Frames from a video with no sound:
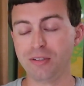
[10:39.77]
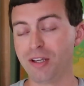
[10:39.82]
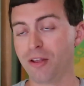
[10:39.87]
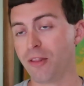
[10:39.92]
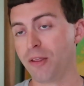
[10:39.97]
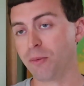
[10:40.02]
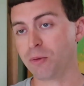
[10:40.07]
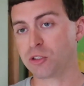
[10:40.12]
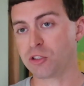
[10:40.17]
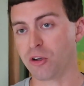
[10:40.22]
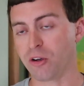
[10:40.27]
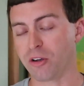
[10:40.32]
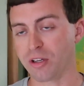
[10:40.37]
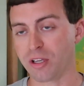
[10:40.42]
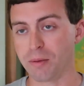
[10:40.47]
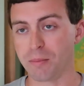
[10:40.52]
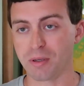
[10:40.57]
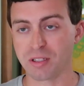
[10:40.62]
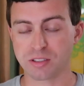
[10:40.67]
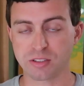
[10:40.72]
You know, they were
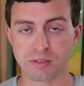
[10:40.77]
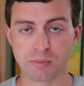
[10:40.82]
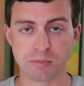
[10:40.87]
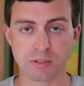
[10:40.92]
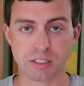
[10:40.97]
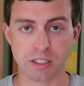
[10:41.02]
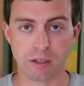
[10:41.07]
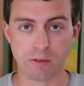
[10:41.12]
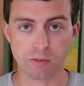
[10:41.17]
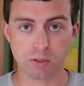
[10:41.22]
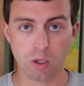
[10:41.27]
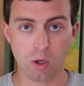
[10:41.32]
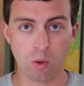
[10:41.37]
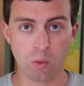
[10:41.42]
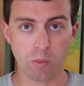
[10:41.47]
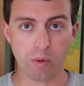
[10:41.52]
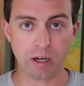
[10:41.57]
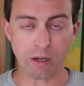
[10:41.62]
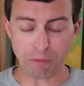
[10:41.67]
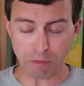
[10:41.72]
talking amongst themselves,
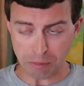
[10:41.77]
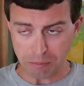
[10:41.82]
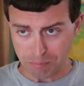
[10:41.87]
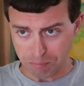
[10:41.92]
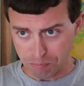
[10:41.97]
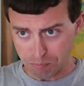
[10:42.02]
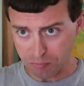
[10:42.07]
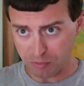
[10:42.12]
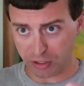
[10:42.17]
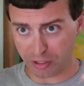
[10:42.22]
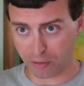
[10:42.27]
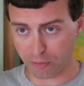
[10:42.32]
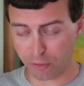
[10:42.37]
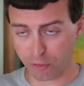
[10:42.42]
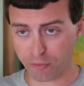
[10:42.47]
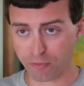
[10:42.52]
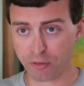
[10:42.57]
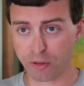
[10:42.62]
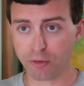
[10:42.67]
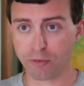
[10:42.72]
whatever. You know,
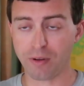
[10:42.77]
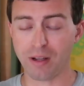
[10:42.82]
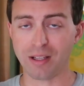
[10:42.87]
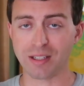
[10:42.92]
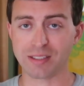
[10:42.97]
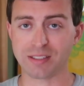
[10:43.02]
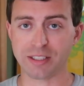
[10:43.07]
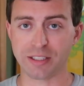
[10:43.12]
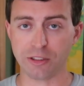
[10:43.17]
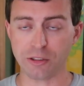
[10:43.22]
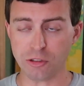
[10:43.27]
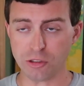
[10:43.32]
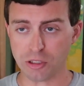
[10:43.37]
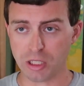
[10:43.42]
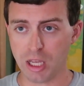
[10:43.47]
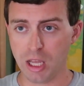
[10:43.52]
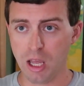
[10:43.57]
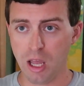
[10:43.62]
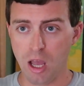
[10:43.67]
they're volunteers.